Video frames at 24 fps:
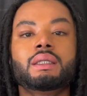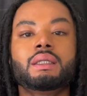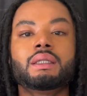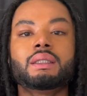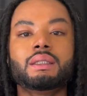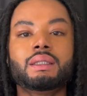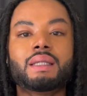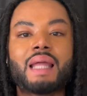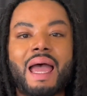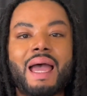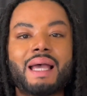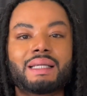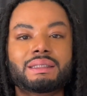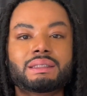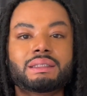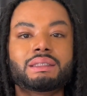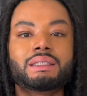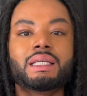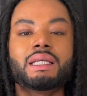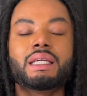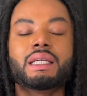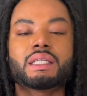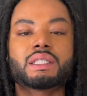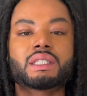
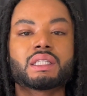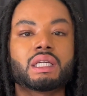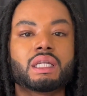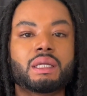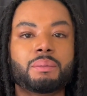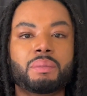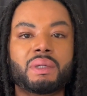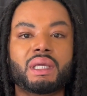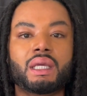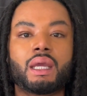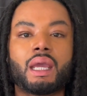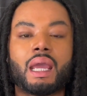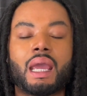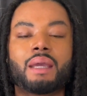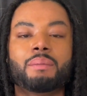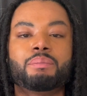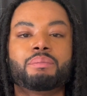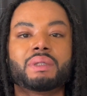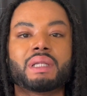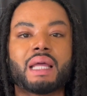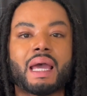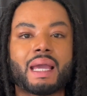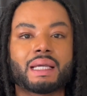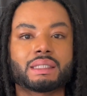Lastly is going to be a
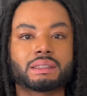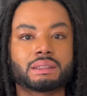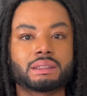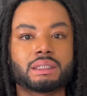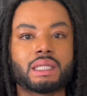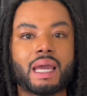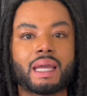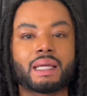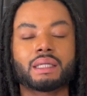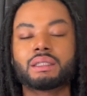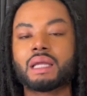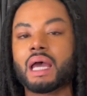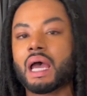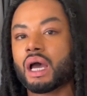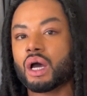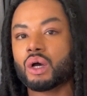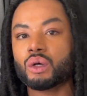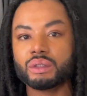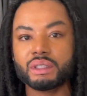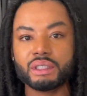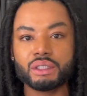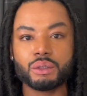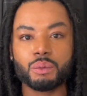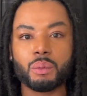black slack. Not
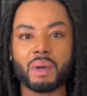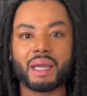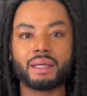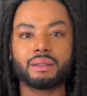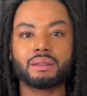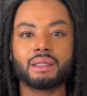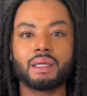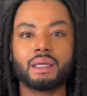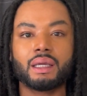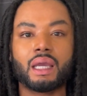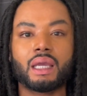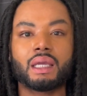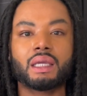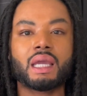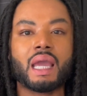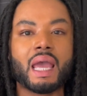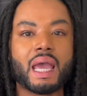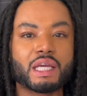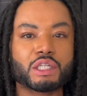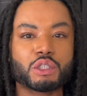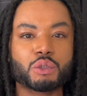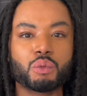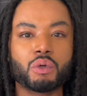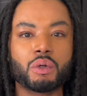only do I think a
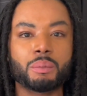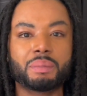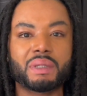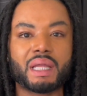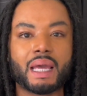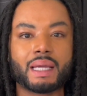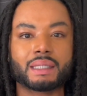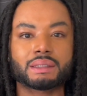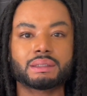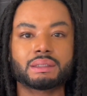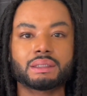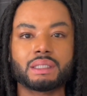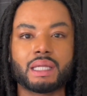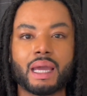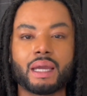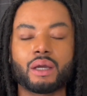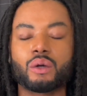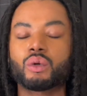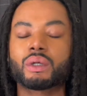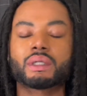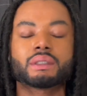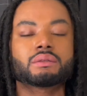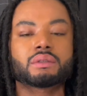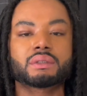casual black slack
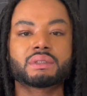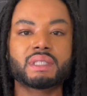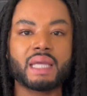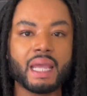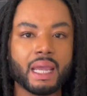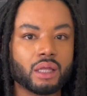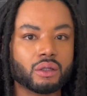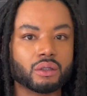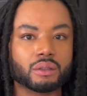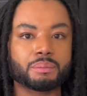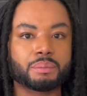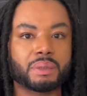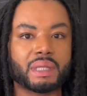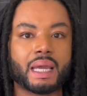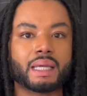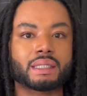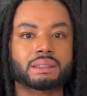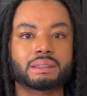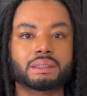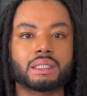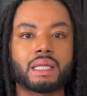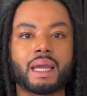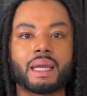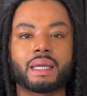or tailored black
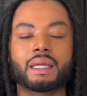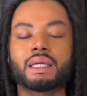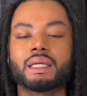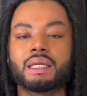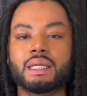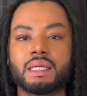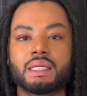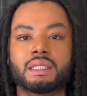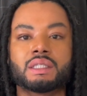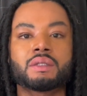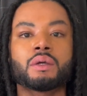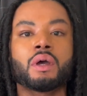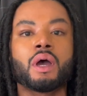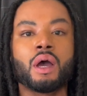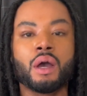slack is